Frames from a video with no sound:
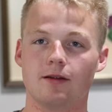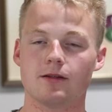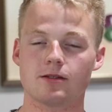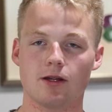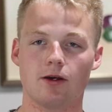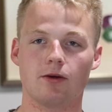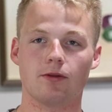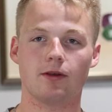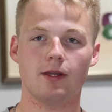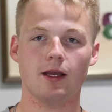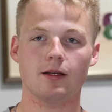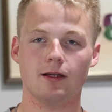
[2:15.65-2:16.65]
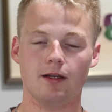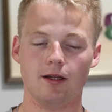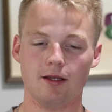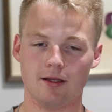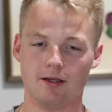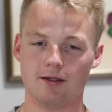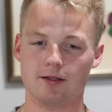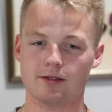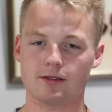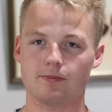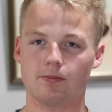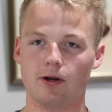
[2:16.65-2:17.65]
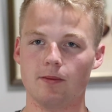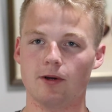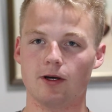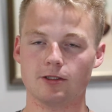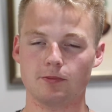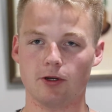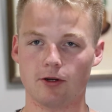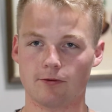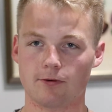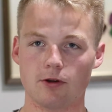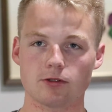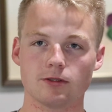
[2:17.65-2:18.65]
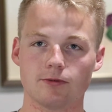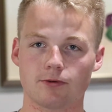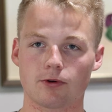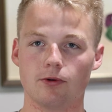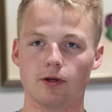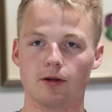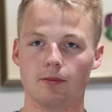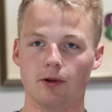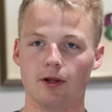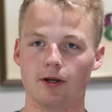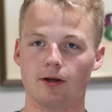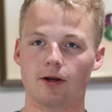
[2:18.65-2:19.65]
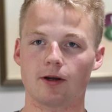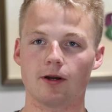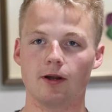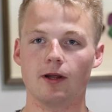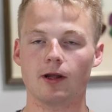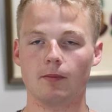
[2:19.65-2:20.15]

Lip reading: So the technique is pretty much put your frozen fruit in a blender,